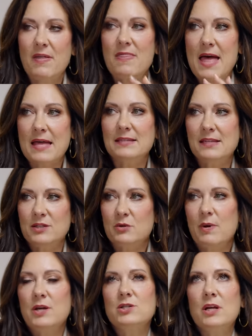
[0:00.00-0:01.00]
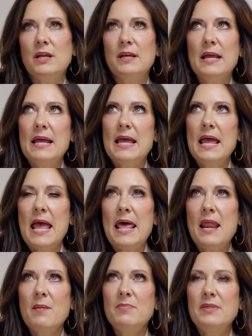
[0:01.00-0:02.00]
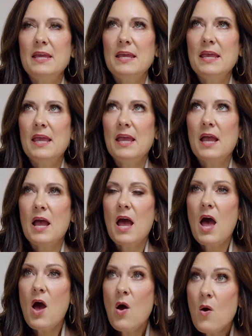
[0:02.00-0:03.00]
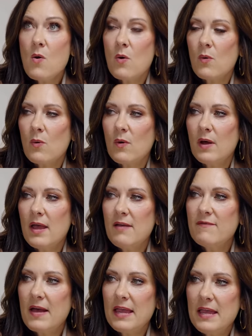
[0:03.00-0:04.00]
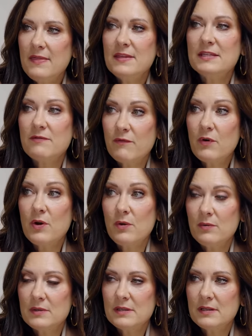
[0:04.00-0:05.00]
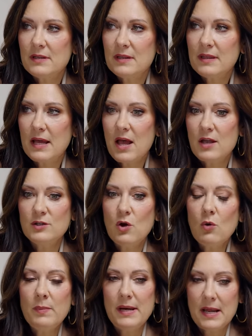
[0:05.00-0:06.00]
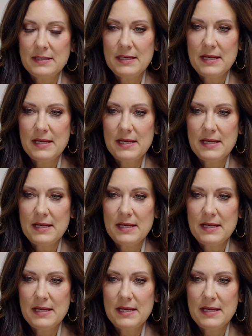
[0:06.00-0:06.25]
in that situation. And I'm thinking, oh, if I eat this fruit that God told me not